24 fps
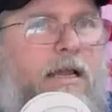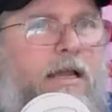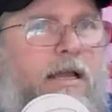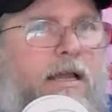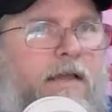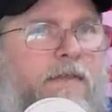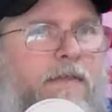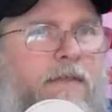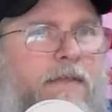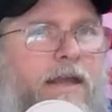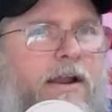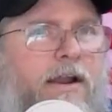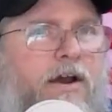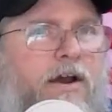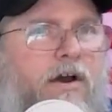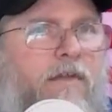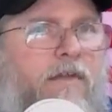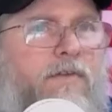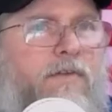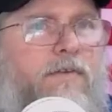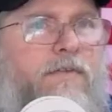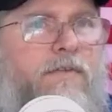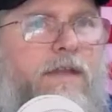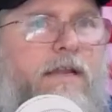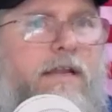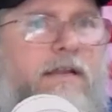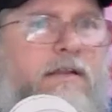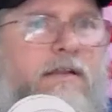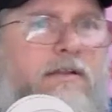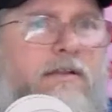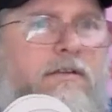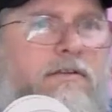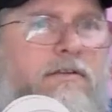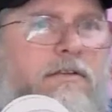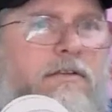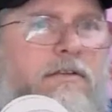that other than
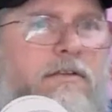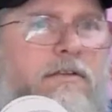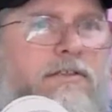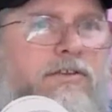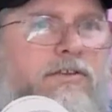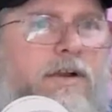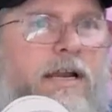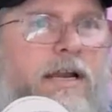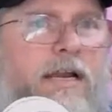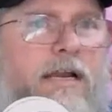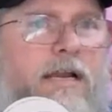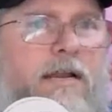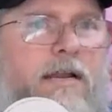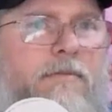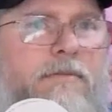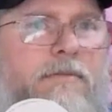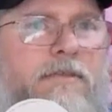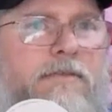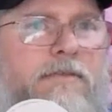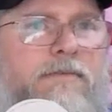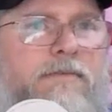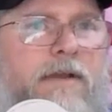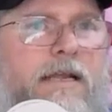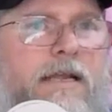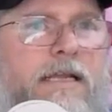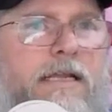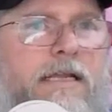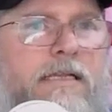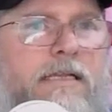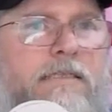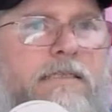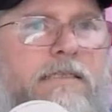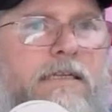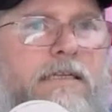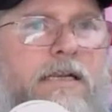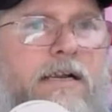the stringing, let me see if I can get
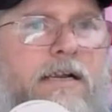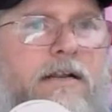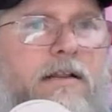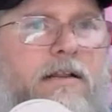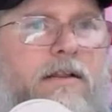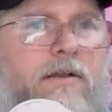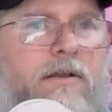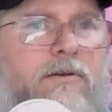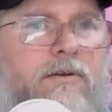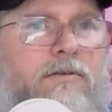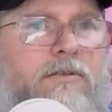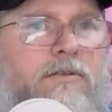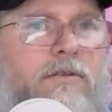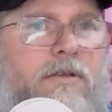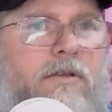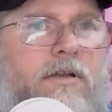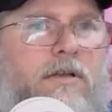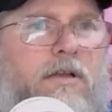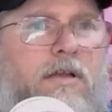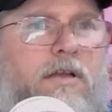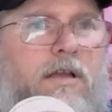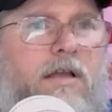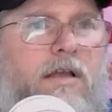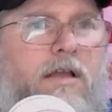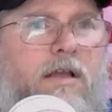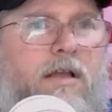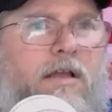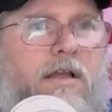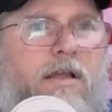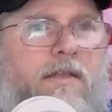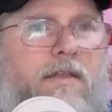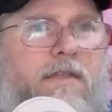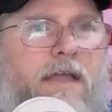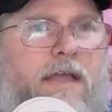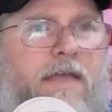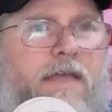this in there close.
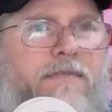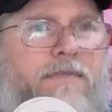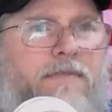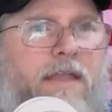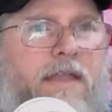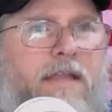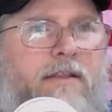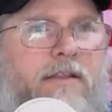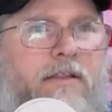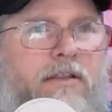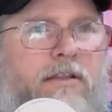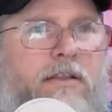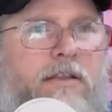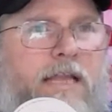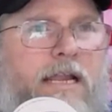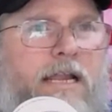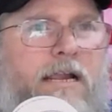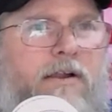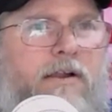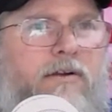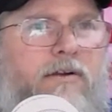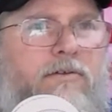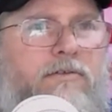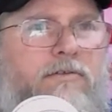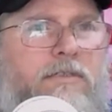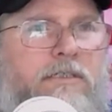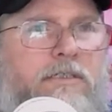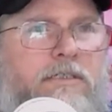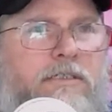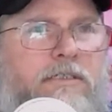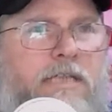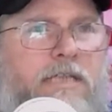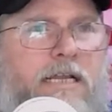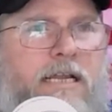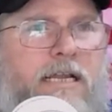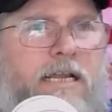That thing, the layer on this
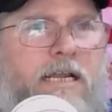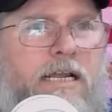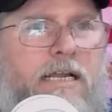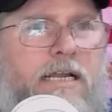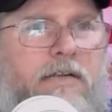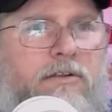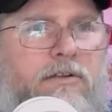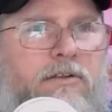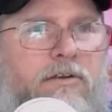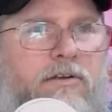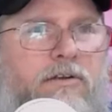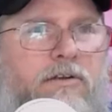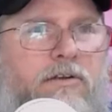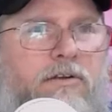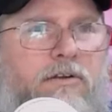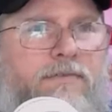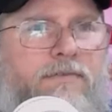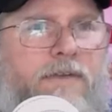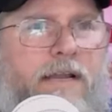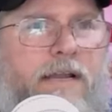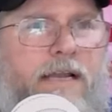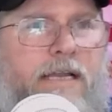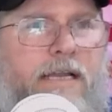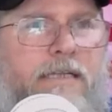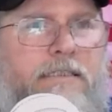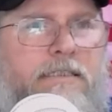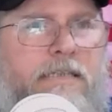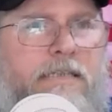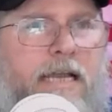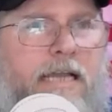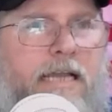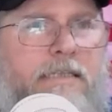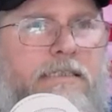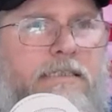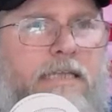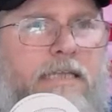thing looks
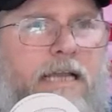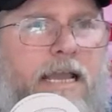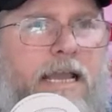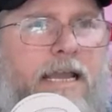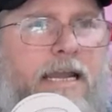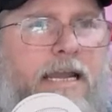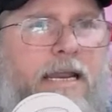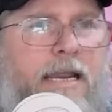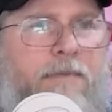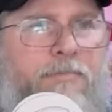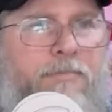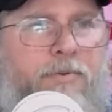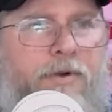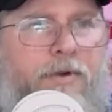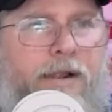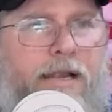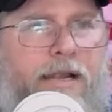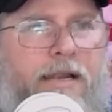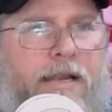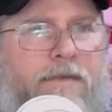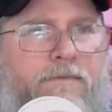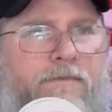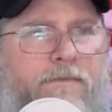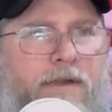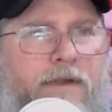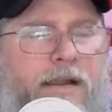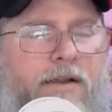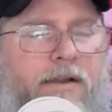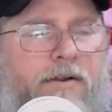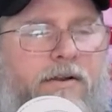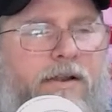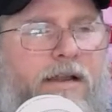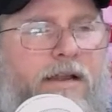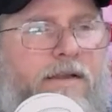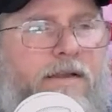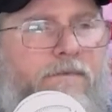fantastic, and it printed
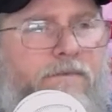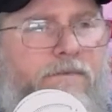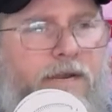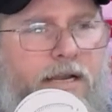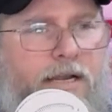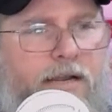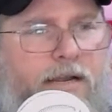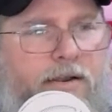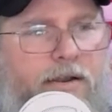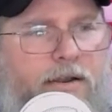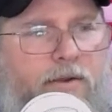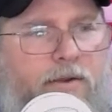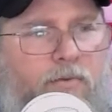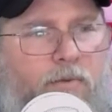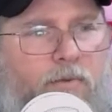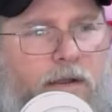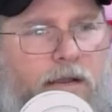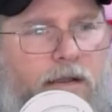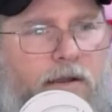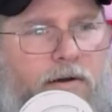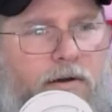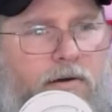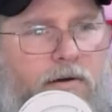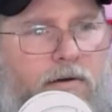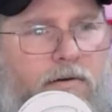very, very well.